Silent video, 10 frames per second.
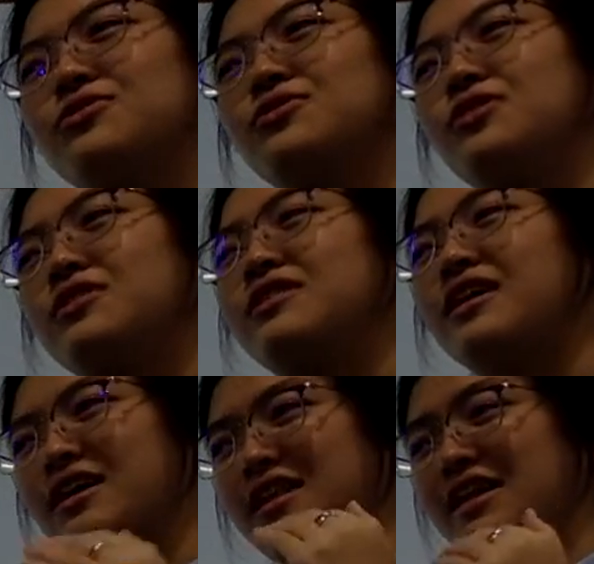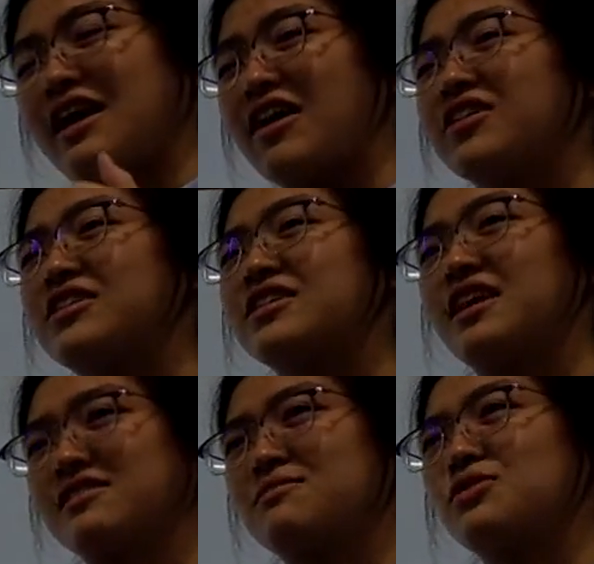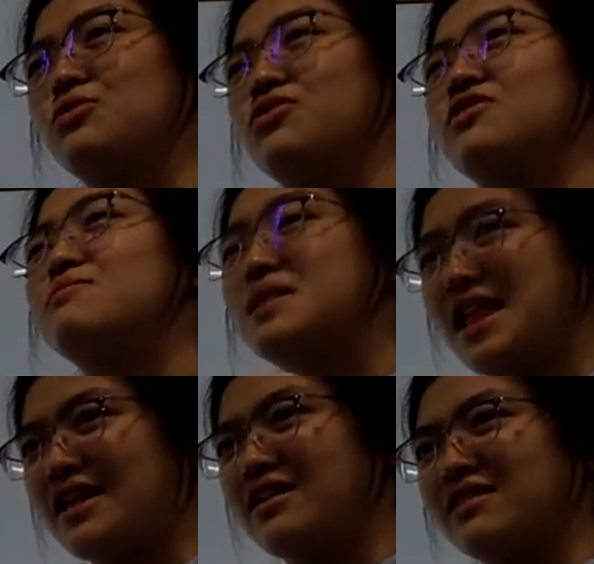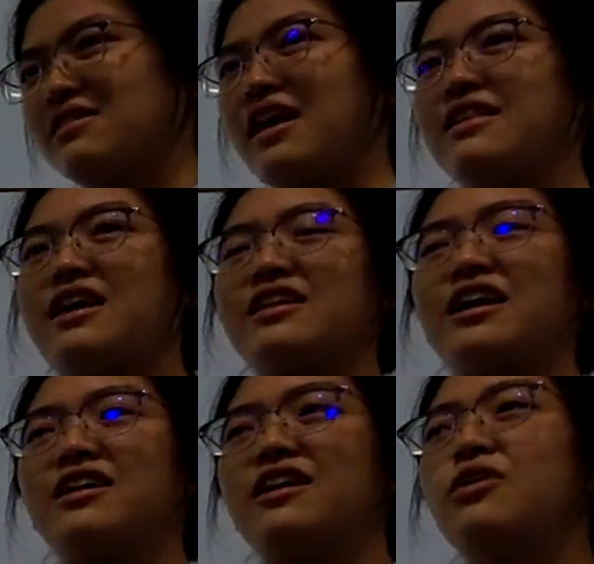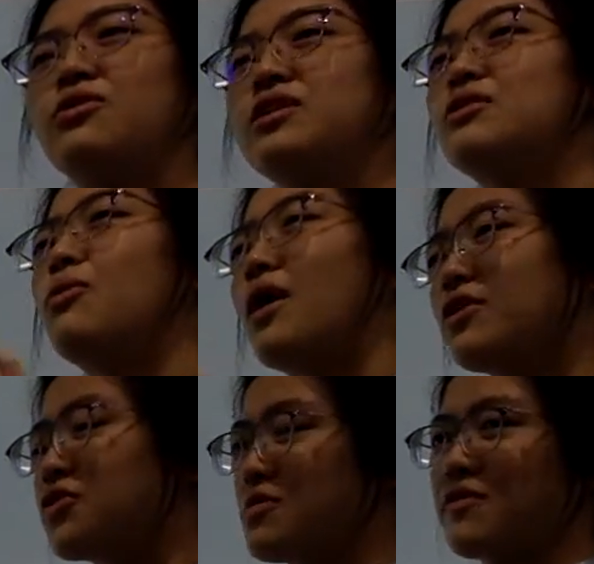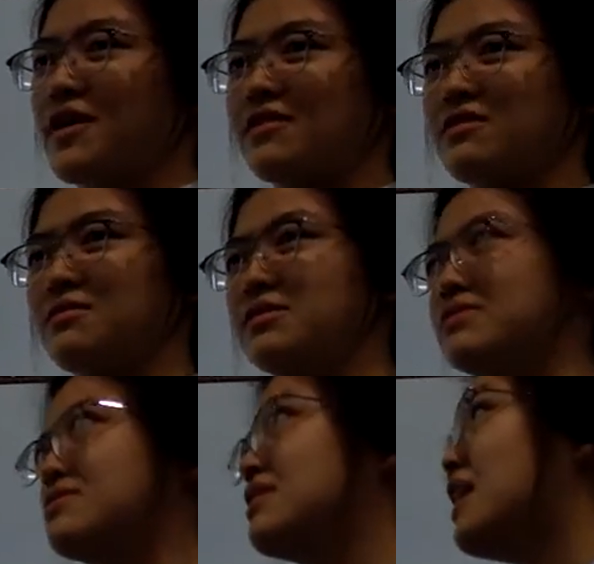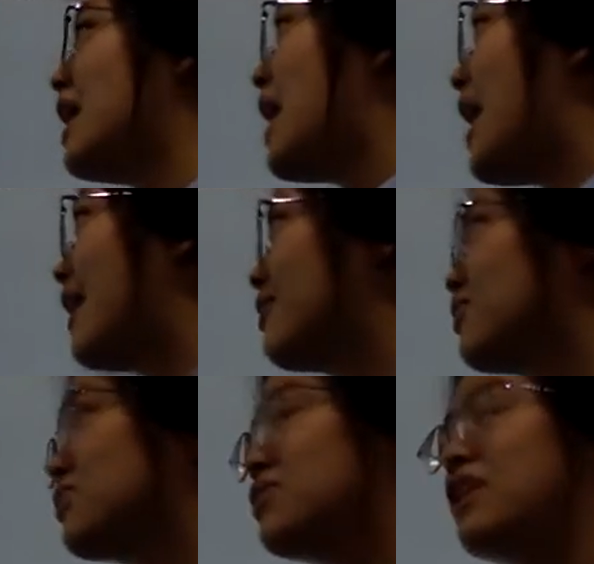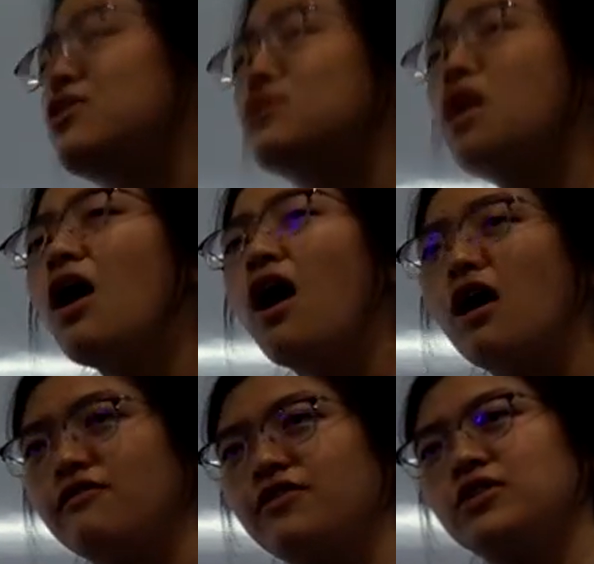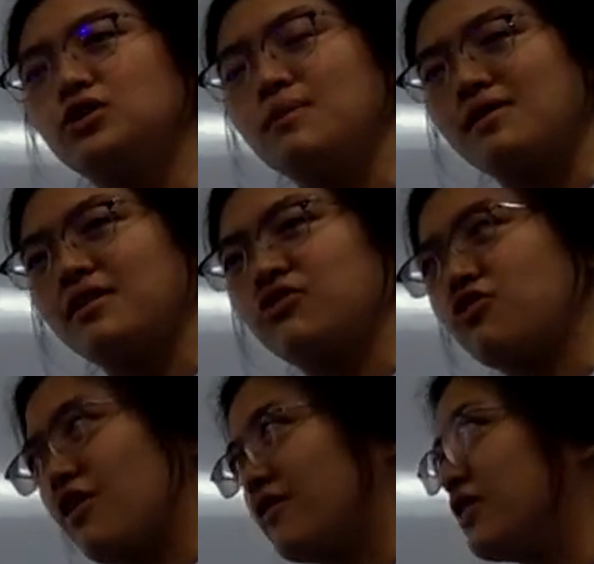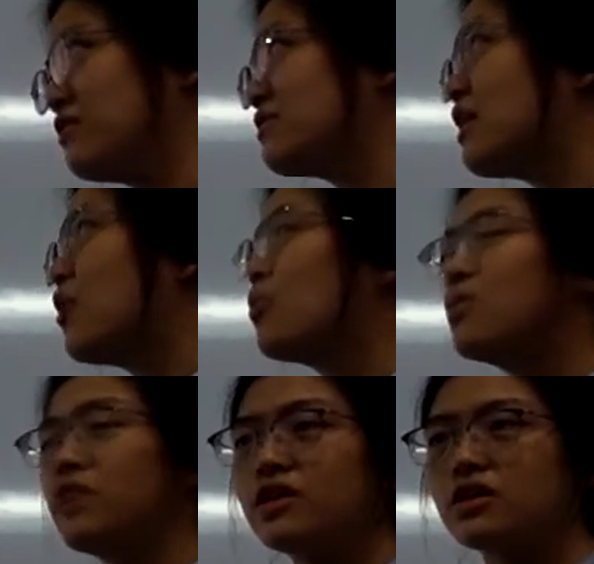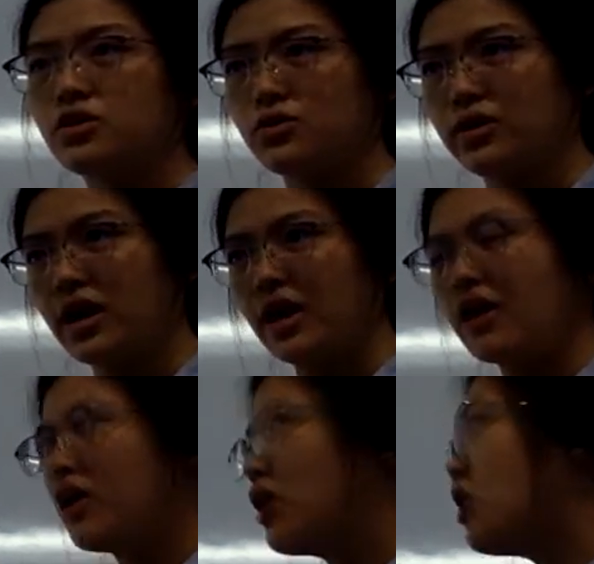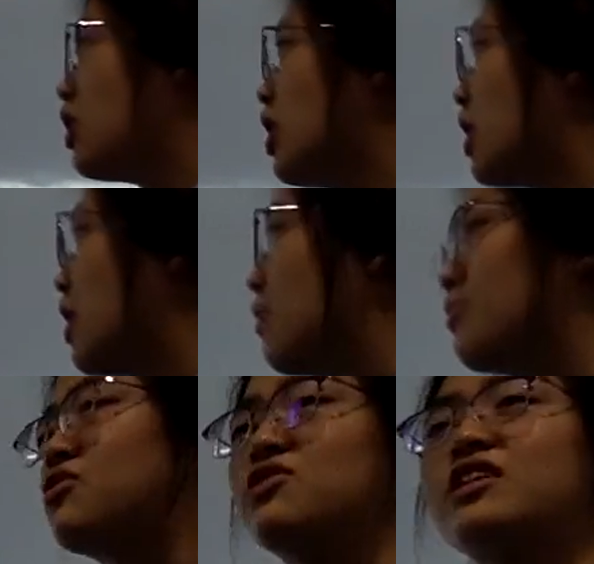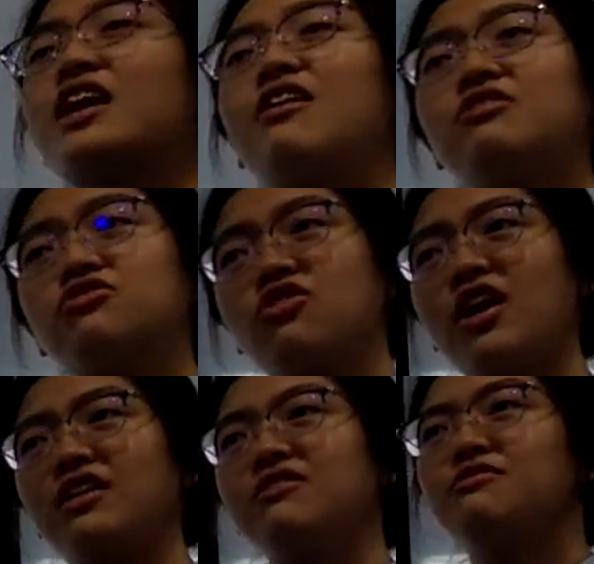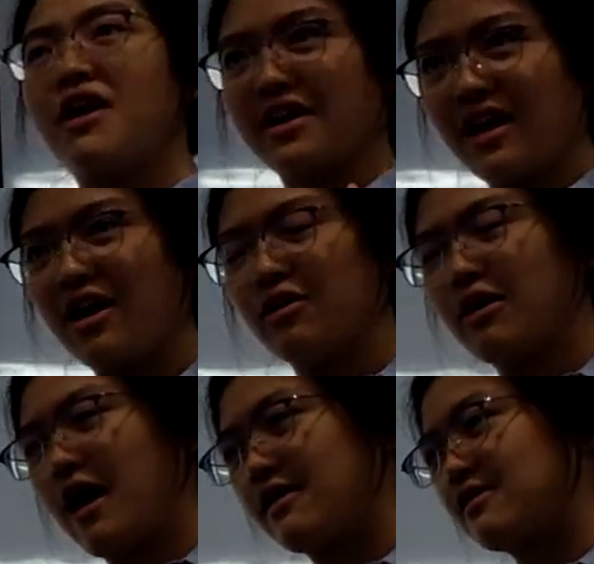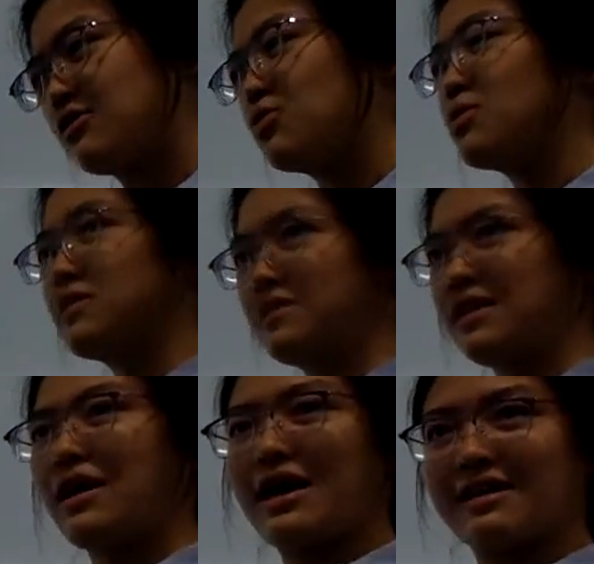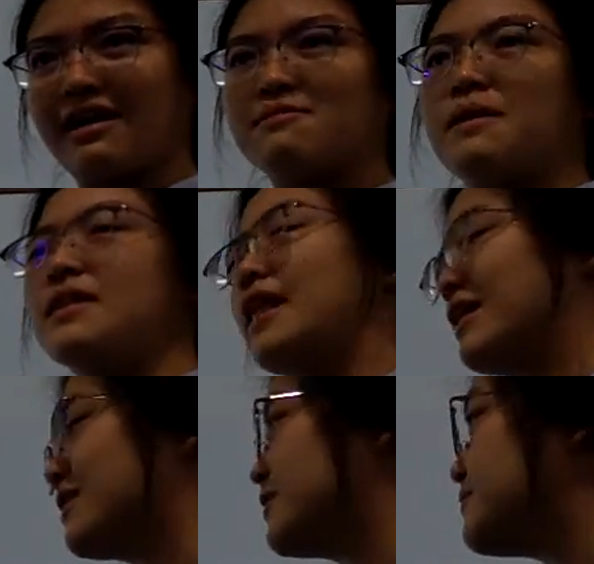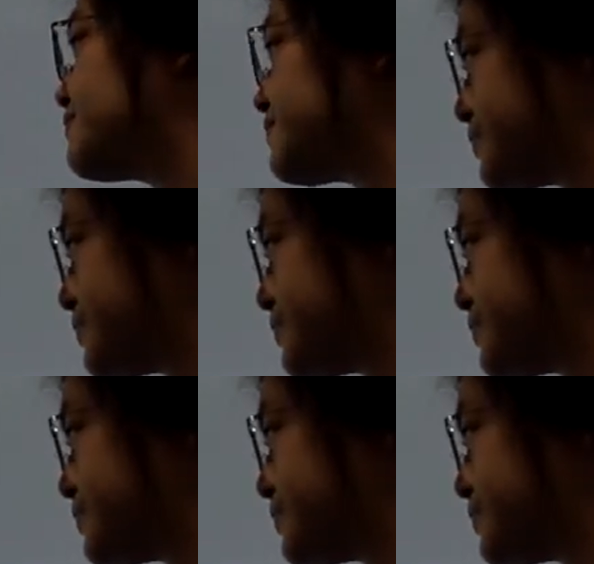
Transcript: to their targeted customers, which is millennials, and they are targeting only one group of customers. And also, they do not offer domestic travels within the UK, which is the current trend right now, as you will see as I explain later.